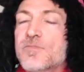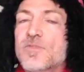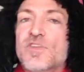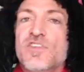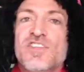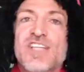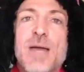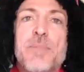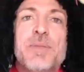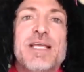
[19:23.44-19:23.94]

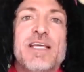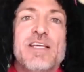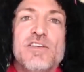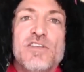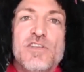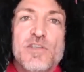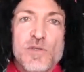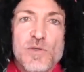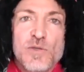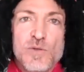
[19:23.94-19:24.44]
step
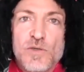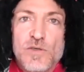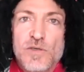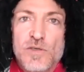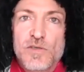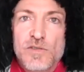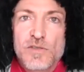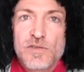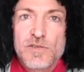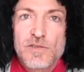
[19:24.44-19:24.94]
into
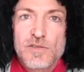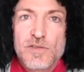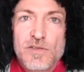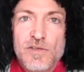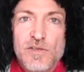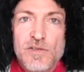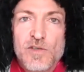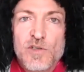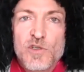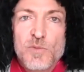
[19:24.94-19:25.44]

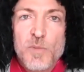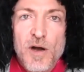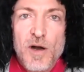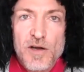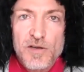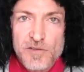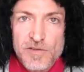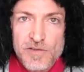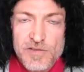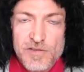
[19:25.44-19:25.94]
new
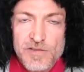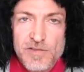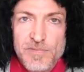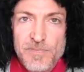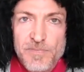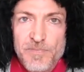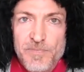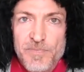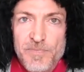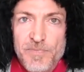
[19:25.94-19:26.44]
models
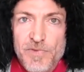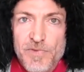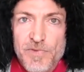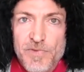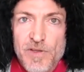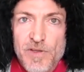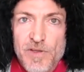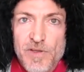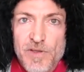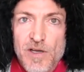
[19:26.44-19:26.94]

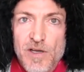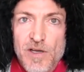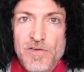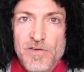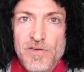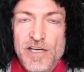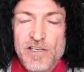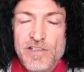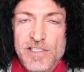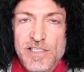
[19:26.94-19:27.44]
of
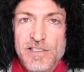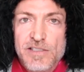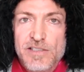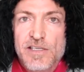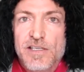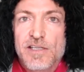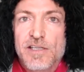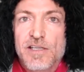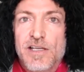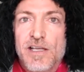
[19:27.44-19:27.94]
interacting
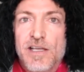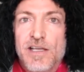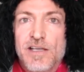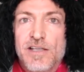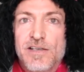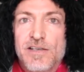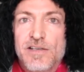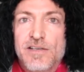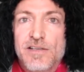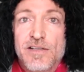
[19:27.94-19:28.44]

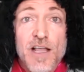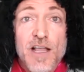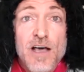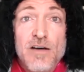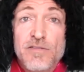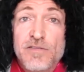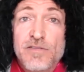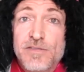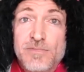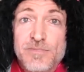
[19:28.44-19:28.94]
and
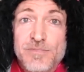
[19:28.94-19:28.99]
love.